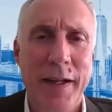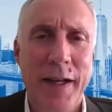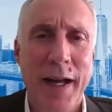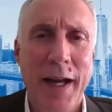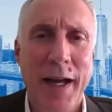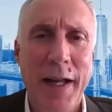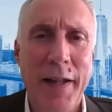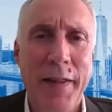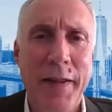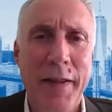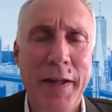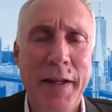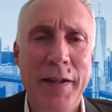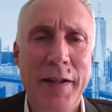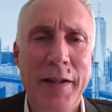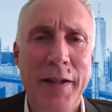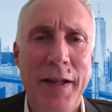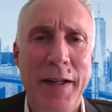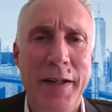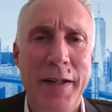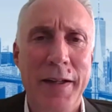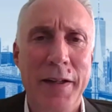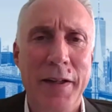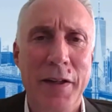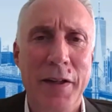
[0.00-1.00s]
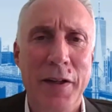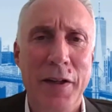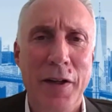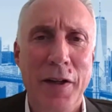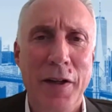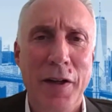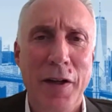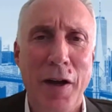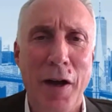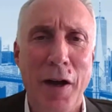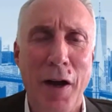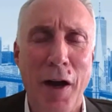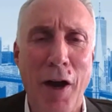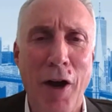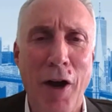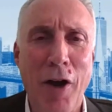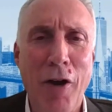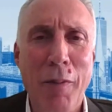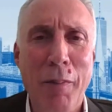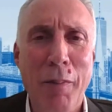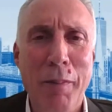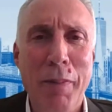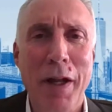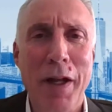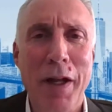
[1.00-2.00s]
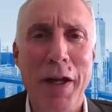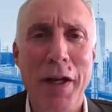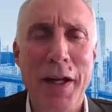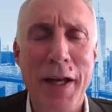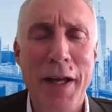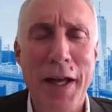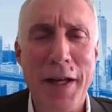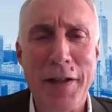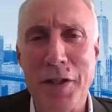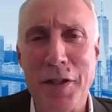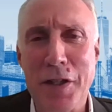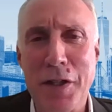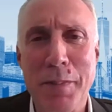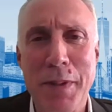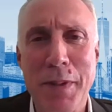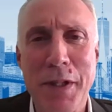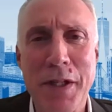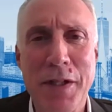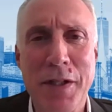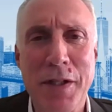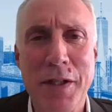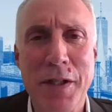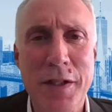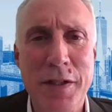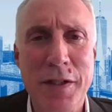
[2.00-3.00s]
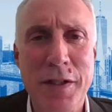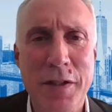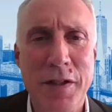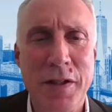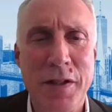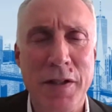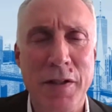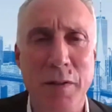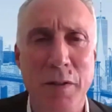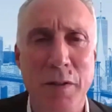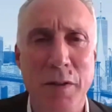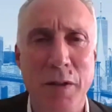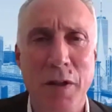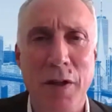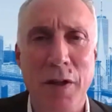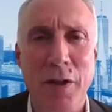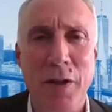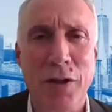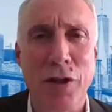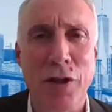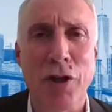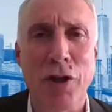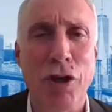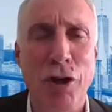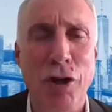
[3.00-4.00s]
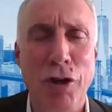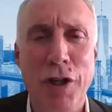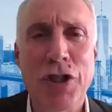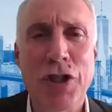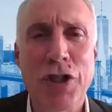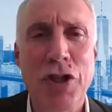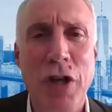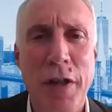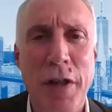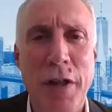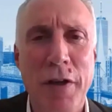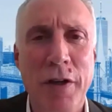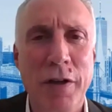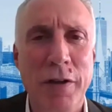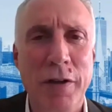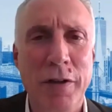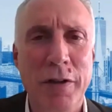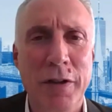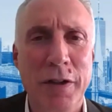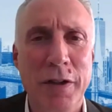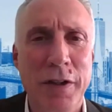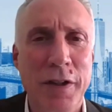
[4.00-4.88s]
I think that our ability as a species to hurt each other